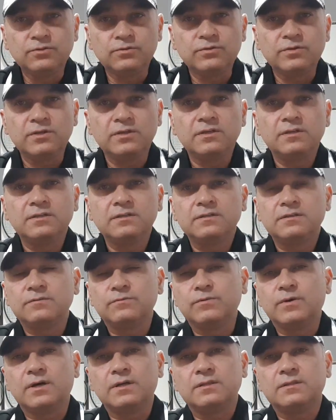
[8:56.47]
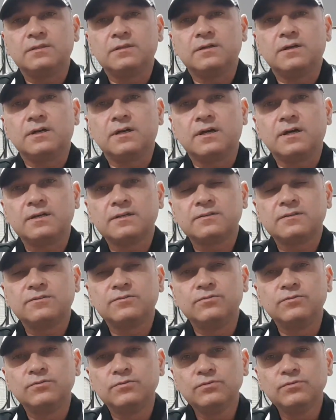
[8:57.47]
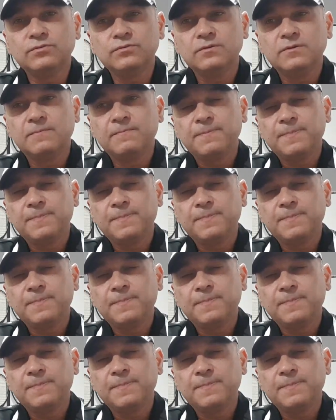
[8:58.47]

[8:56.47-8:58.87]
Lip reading: doing what they are asked to do.